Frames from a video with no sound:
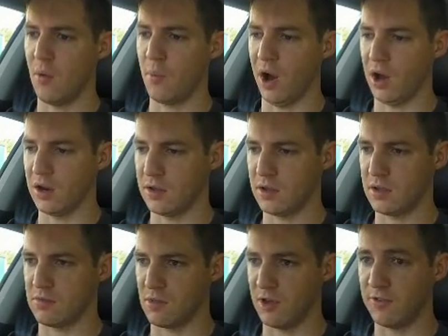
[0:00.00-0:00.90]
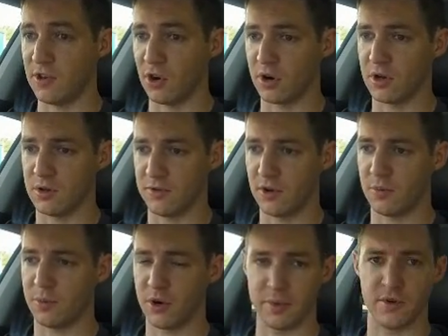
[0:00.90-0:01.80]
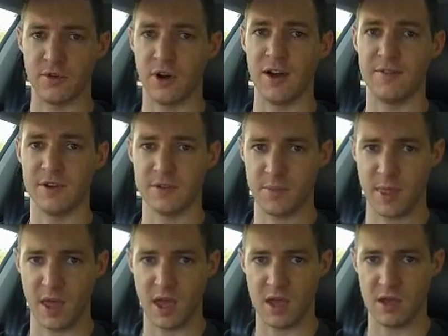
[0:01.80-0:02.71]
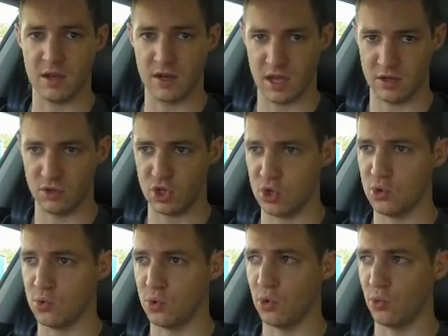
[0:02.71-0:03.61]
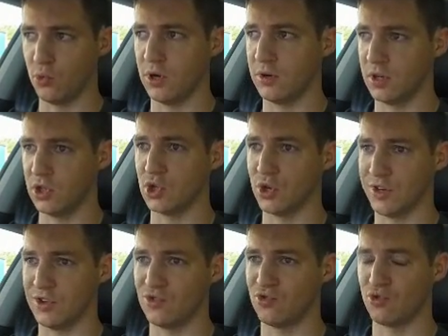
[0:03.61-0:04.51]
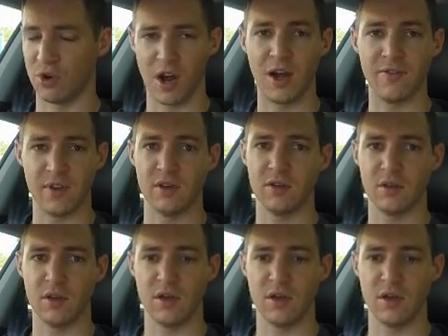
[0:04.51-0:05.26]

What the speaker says: But if you're a proper driver and you really enjoy driving,